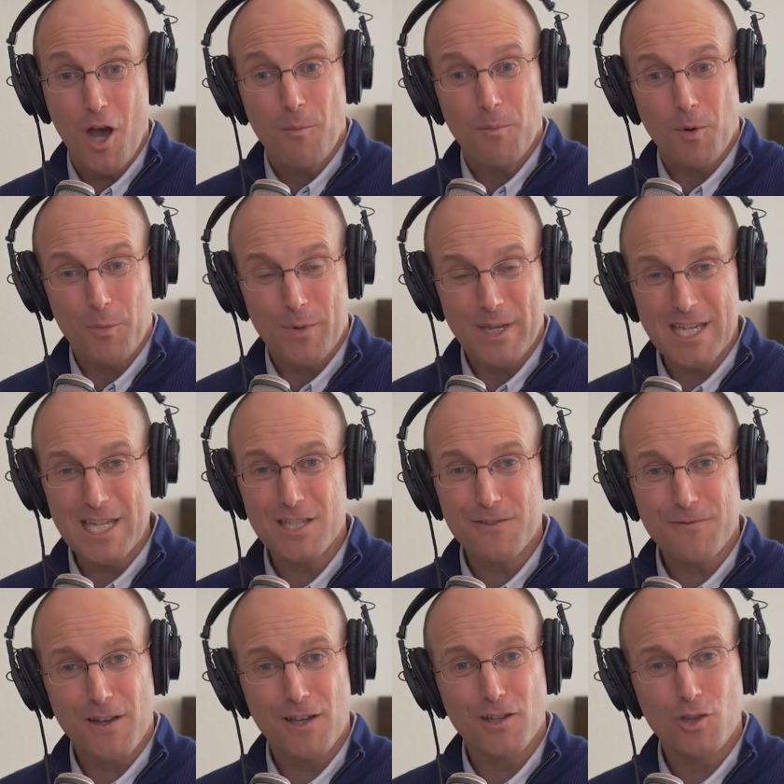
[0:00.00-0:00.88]
But we
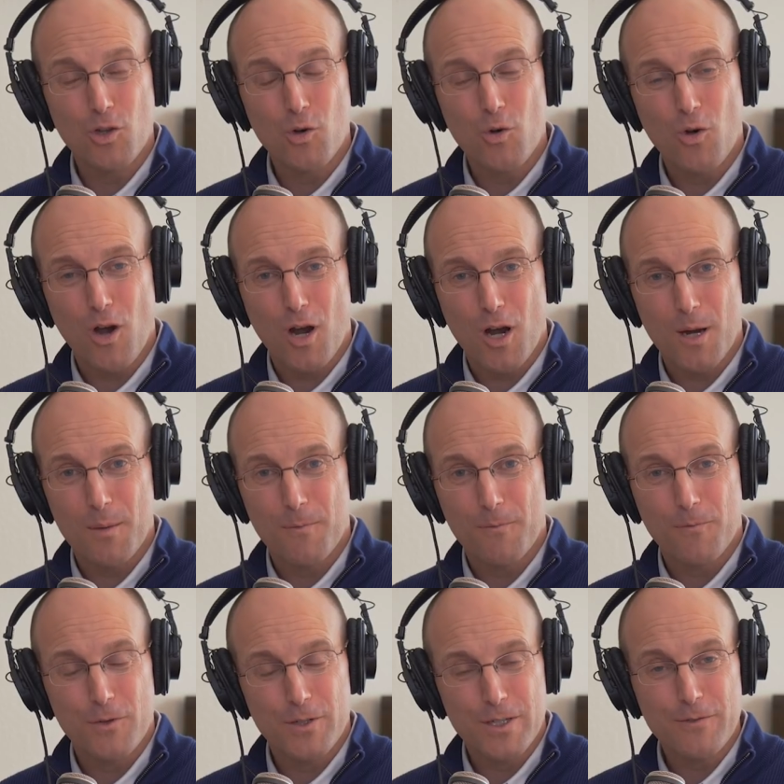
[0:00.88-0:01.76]
each found low
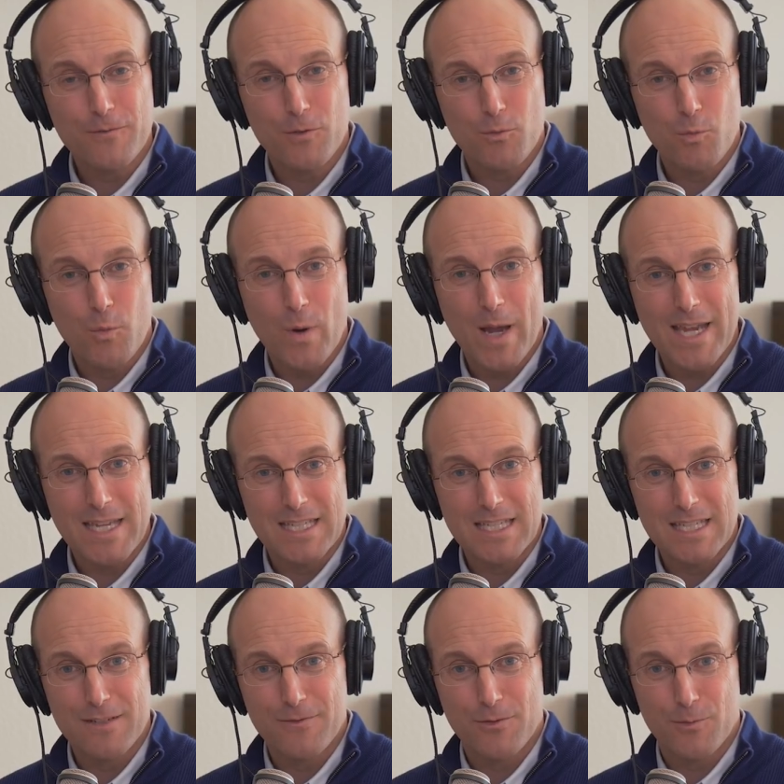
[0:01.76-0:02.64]
carb for different ways
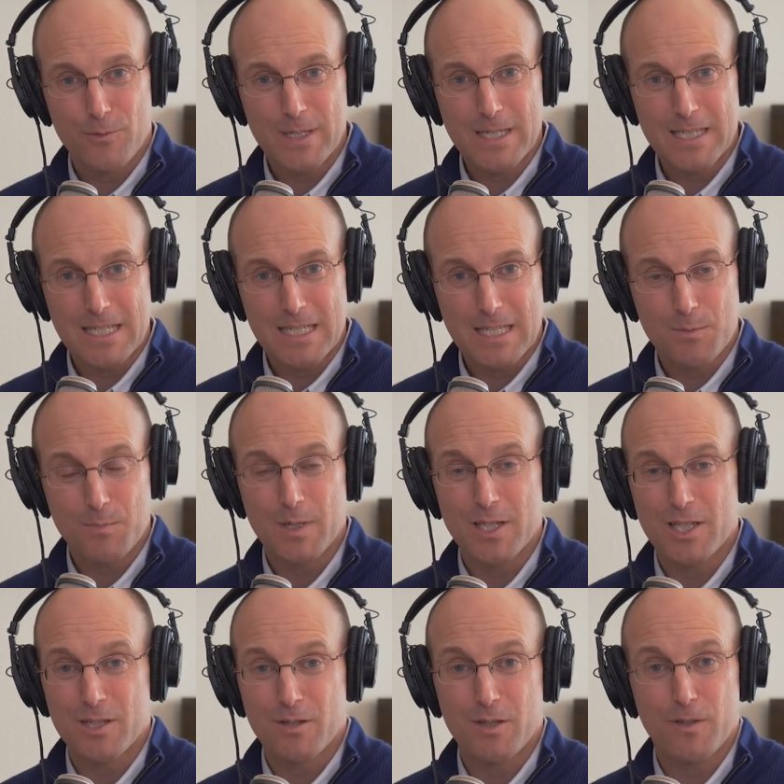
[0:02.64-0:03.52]
and different reasons.
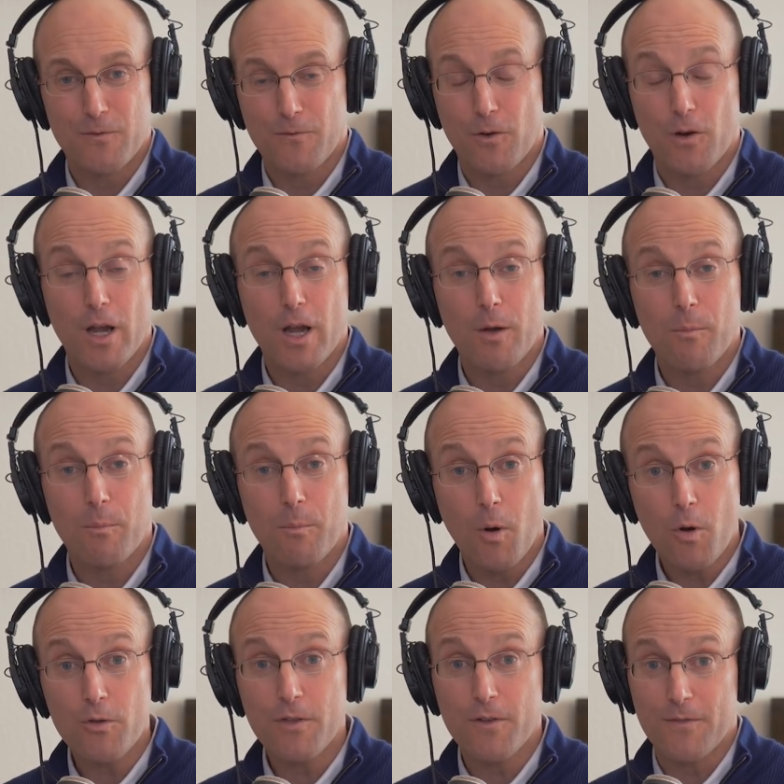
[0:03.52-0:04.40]
But it, for
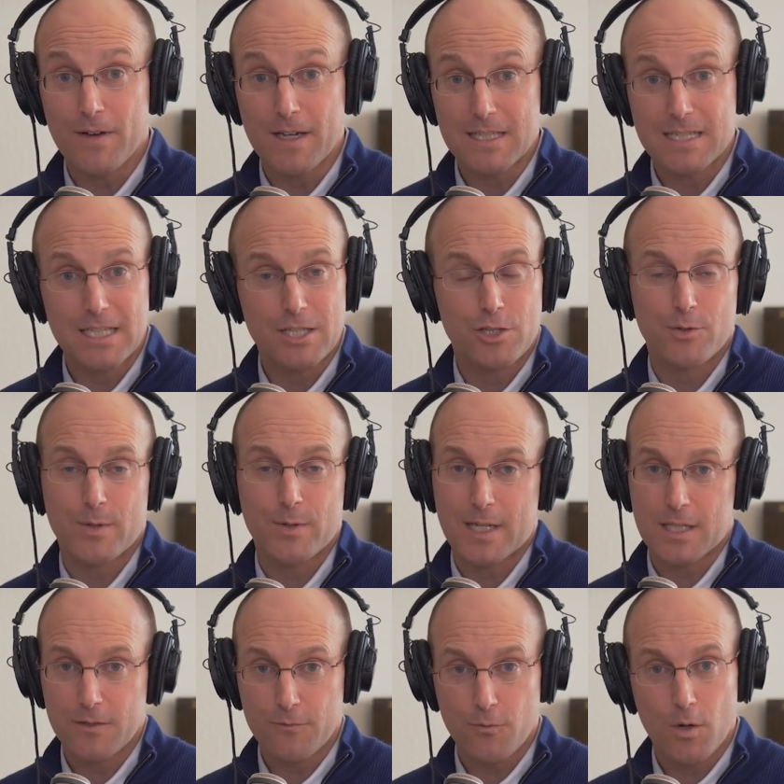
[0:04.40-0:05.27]
both of us, it
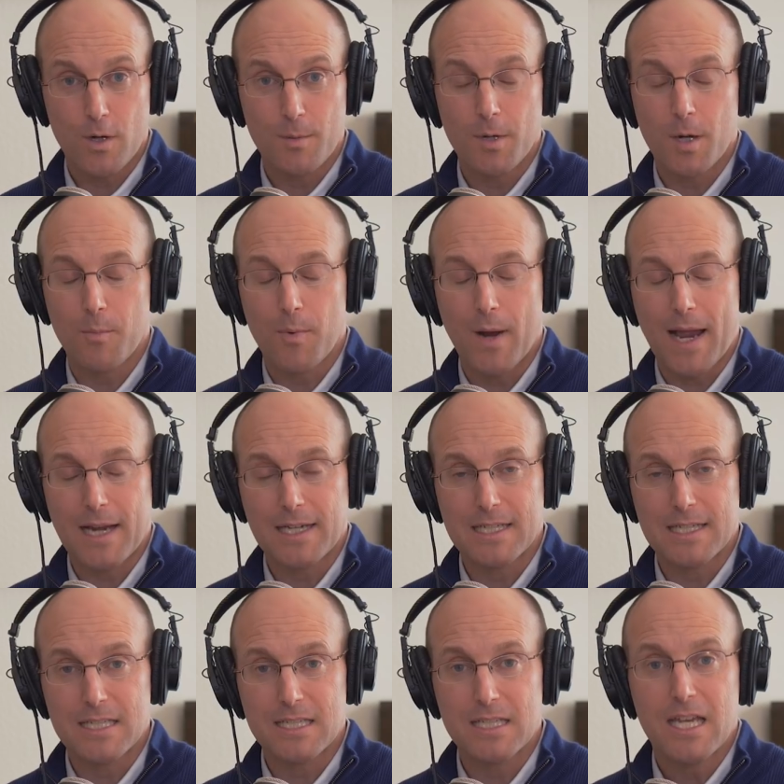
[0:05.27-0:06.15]
transformed our
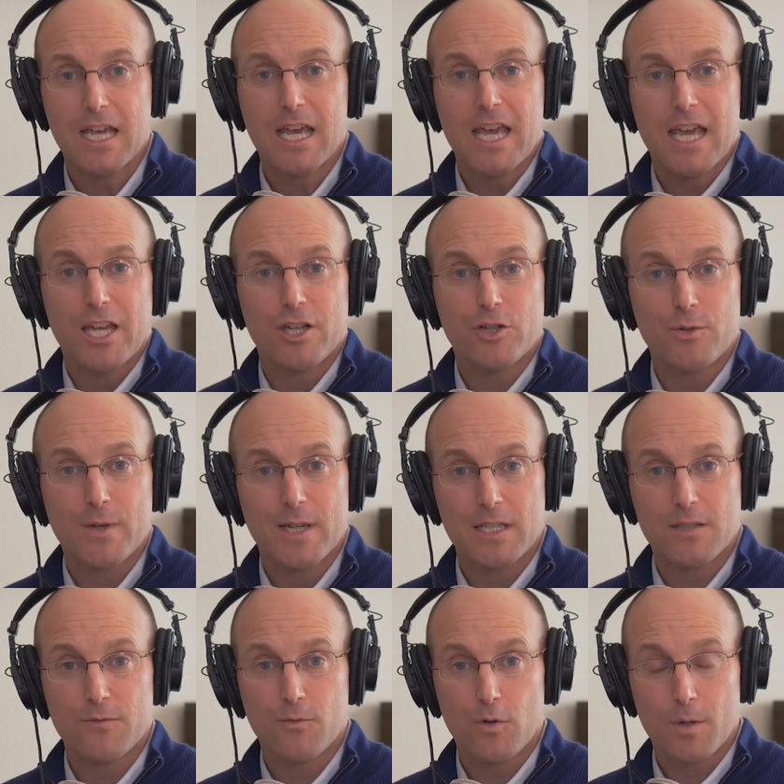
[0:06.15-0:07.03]
practice and
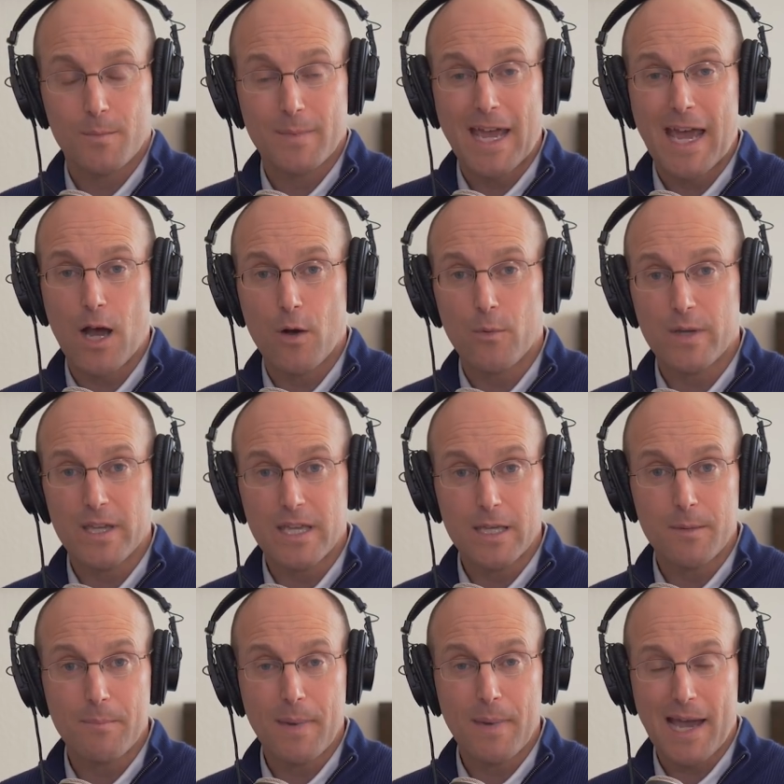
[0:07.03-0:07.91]
transformed how we
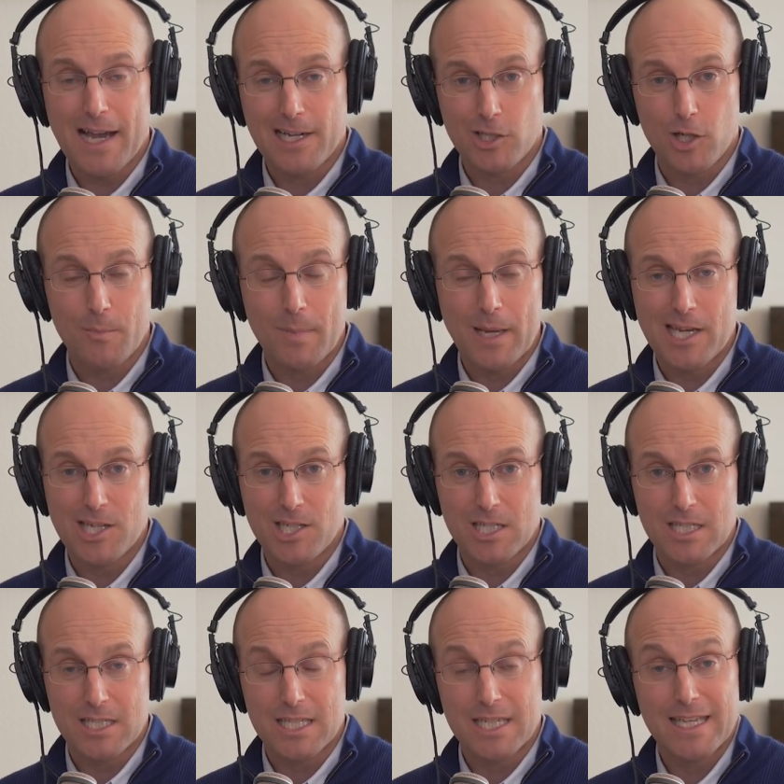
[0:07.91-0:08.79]
impact our
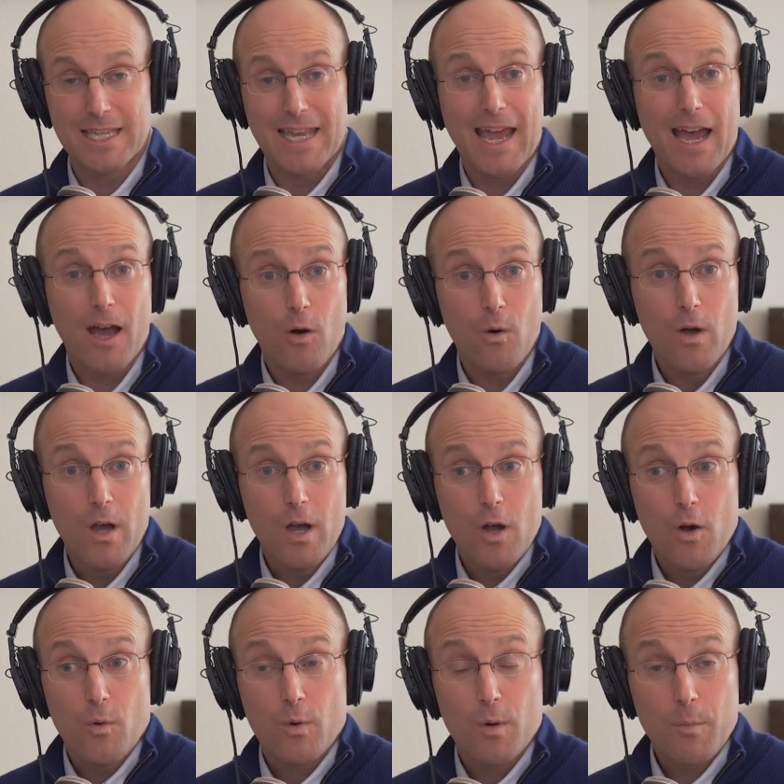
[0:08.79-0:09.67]
patients. And now
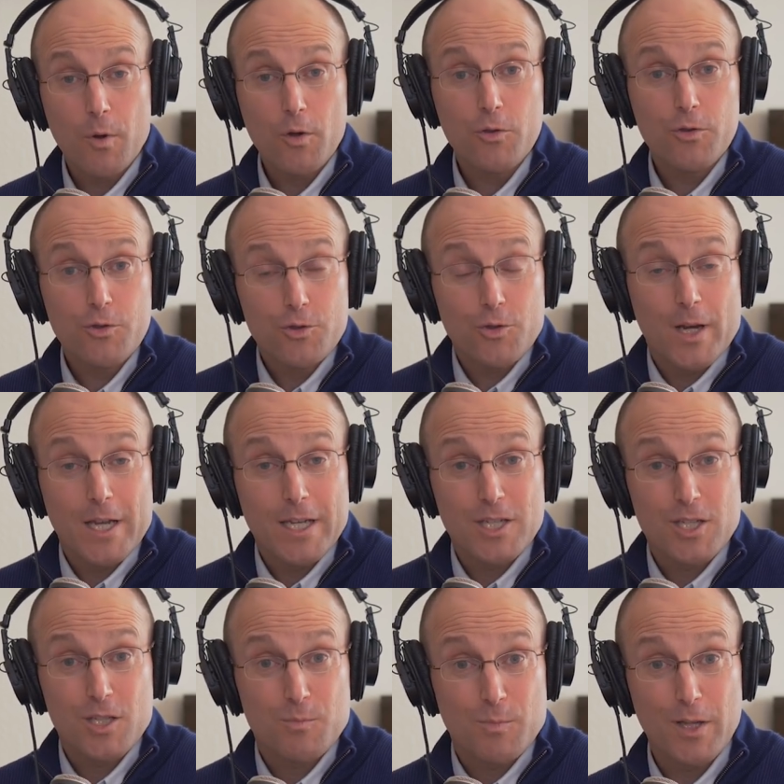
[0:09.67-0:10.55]
we're both trying
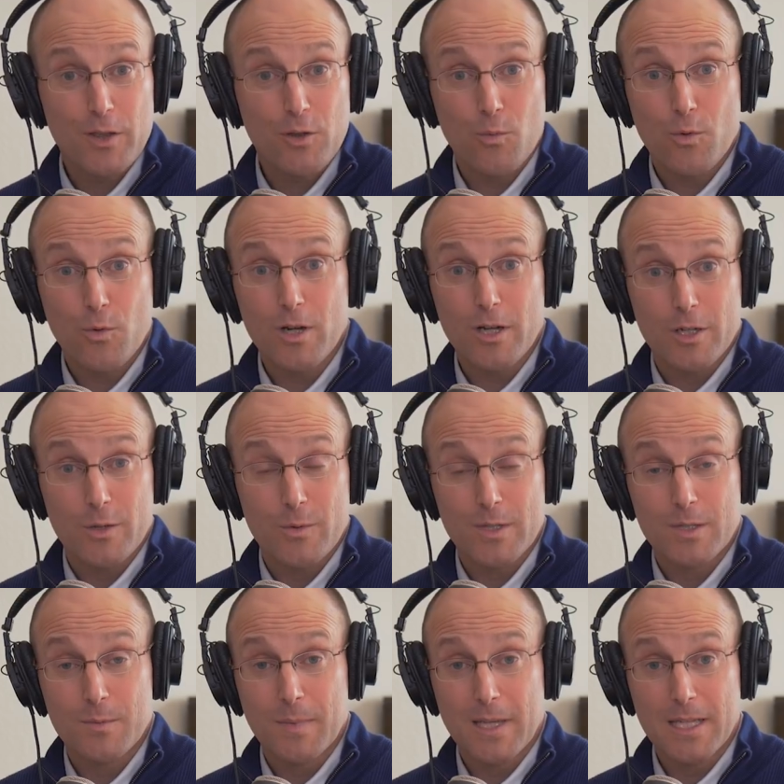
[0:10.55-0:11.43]
to spread the word to
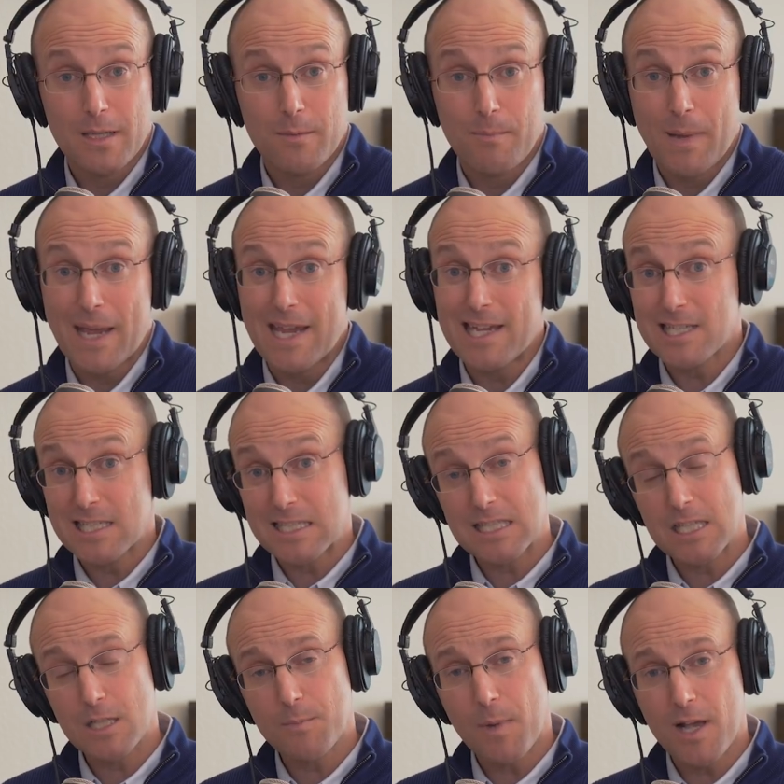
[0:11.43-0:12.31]
as many
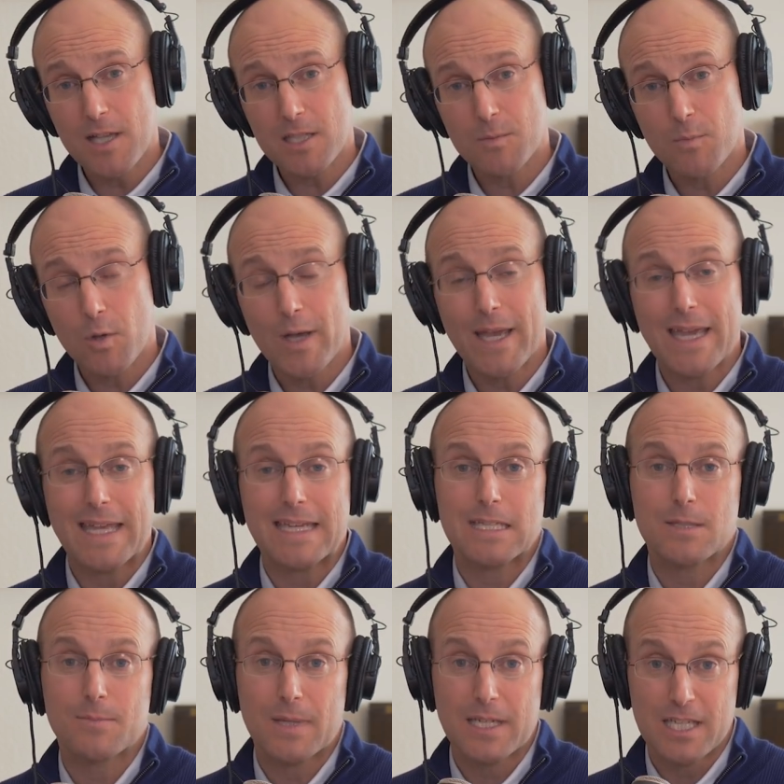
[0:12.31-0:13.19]
patients as possible and
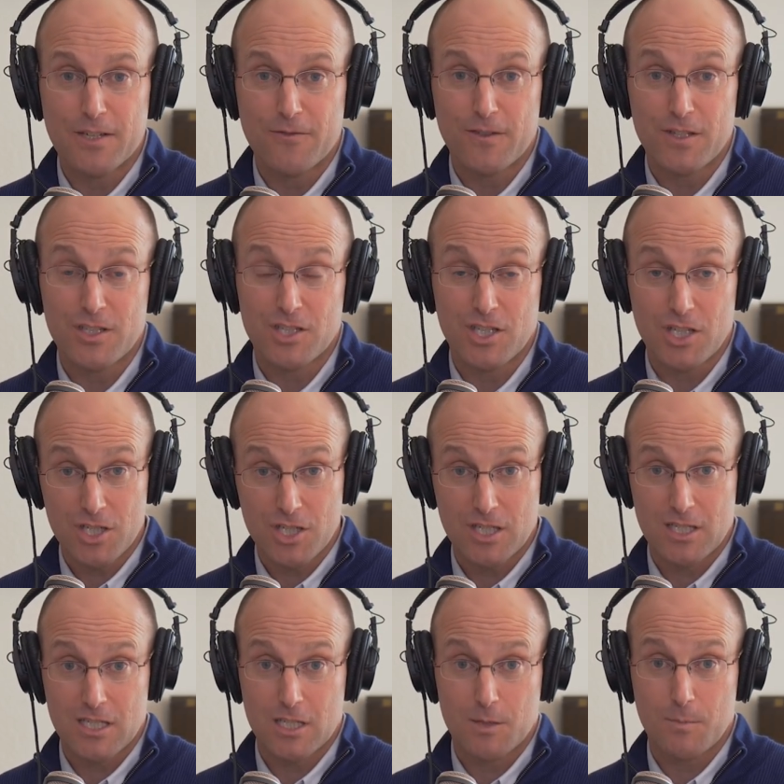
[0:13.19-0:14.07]
as many
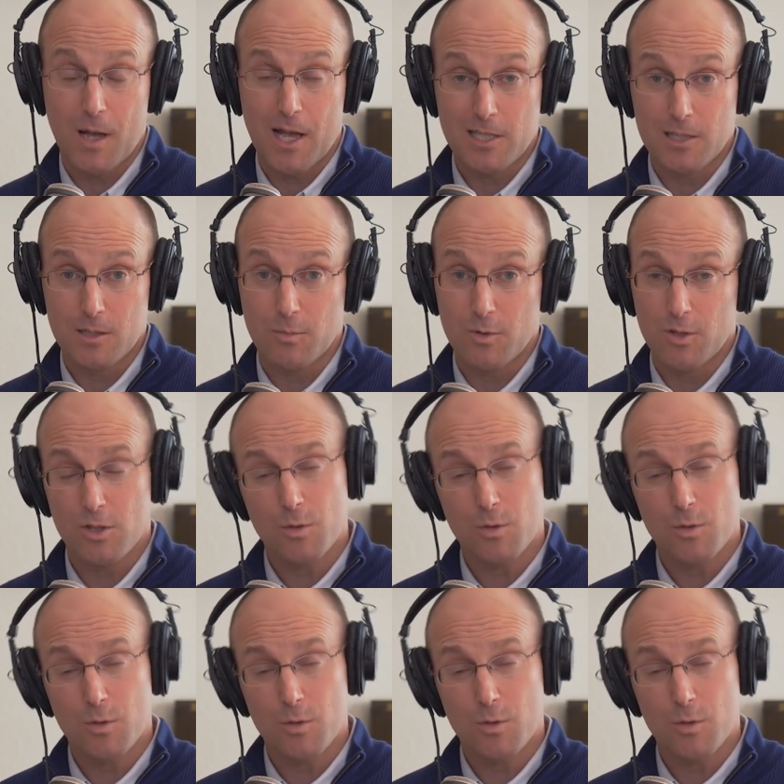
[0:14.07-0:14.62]
physicians as possible.